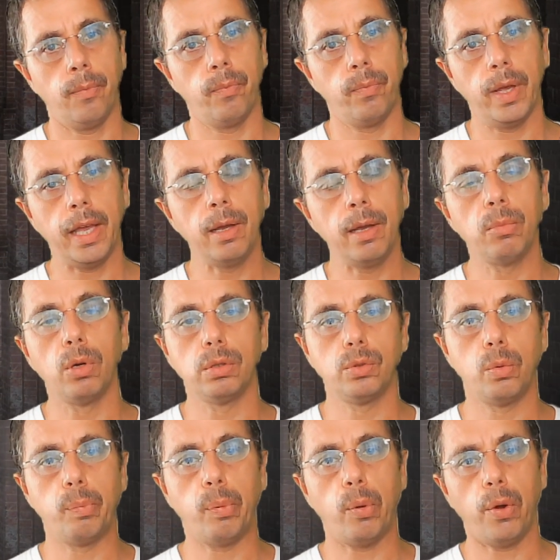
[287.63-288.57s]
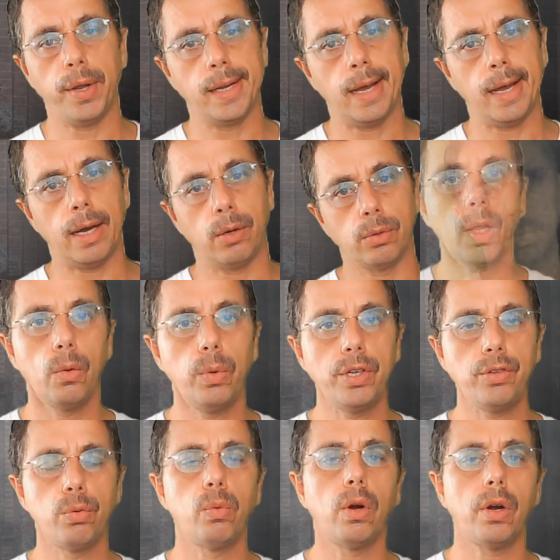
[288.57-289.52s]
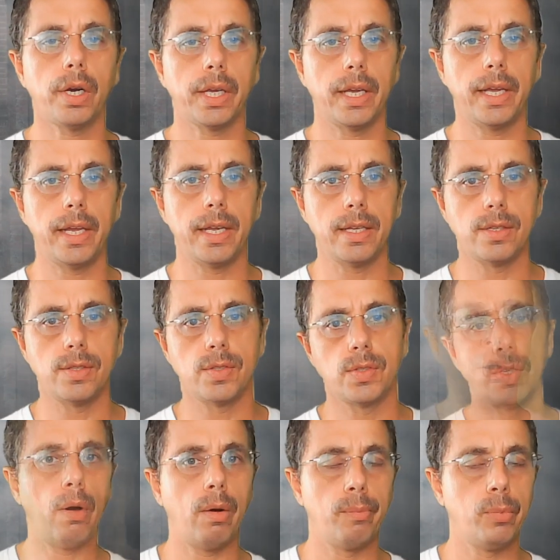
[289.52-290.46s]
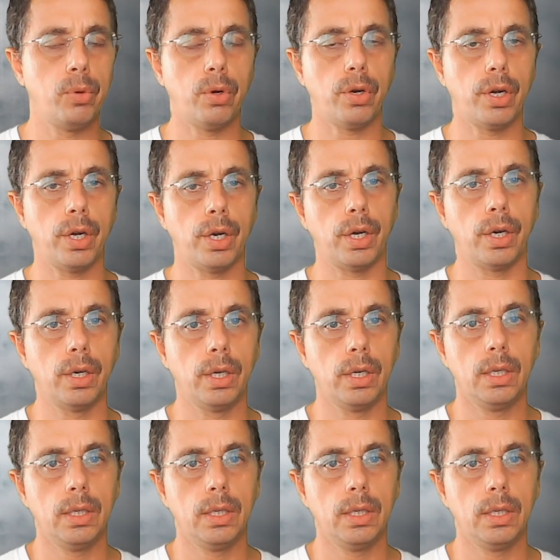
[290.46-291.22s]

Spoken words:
able to point out which work is more